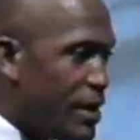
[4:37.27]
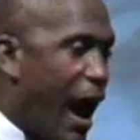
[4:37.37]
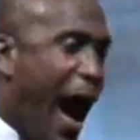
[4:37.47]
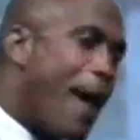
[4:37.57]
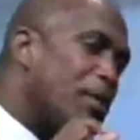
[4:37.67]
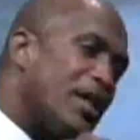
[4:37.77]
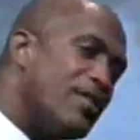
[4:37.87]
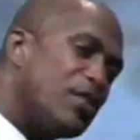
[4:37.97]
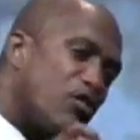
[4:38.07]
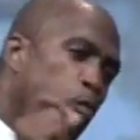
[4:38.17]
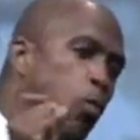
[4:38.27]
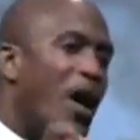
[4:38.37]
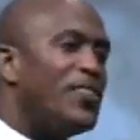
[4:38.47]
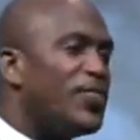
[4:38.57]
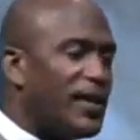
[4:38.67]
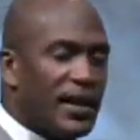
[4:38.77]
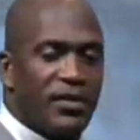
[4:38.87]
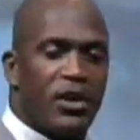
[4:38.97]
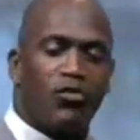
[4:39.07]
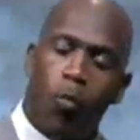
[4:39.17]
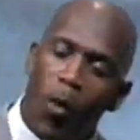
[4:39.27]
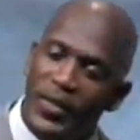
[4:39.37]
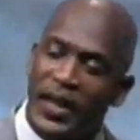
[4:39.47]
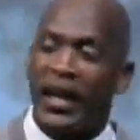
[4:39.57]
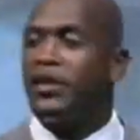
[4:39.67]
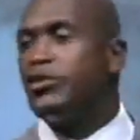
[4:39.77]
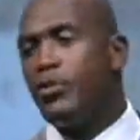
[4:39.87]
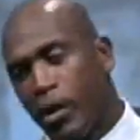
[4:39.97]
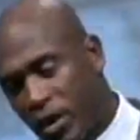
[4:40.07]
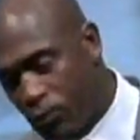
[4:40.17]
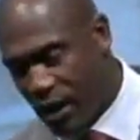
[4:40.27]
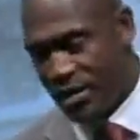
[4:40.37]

Now, I believe there's one thing, just one thing, and you all can